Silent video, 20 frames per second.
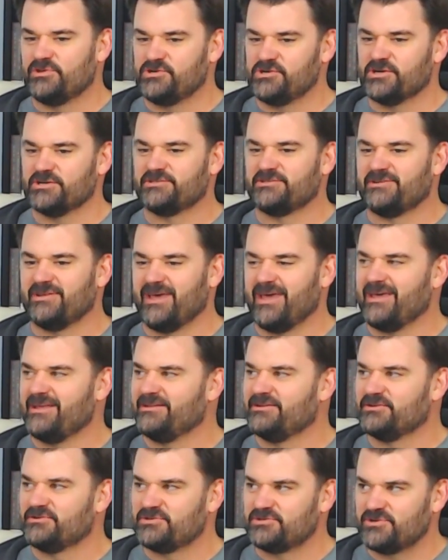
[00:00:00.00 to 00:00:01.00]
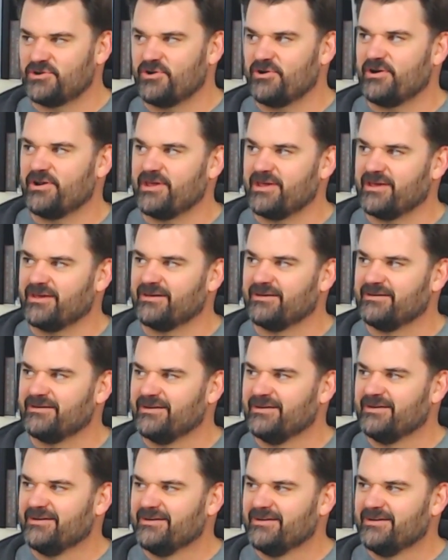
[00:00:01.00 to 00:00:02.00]
just a discerning.
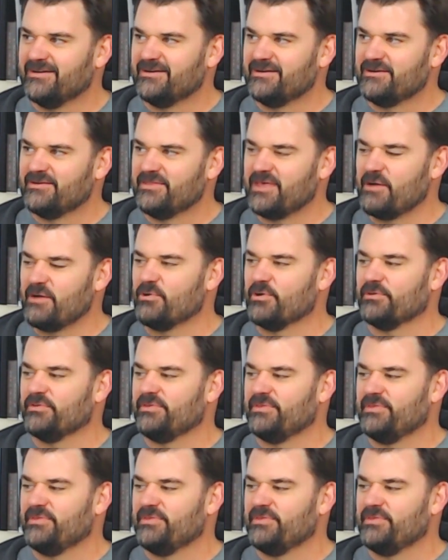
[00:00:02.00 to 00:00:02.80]
They will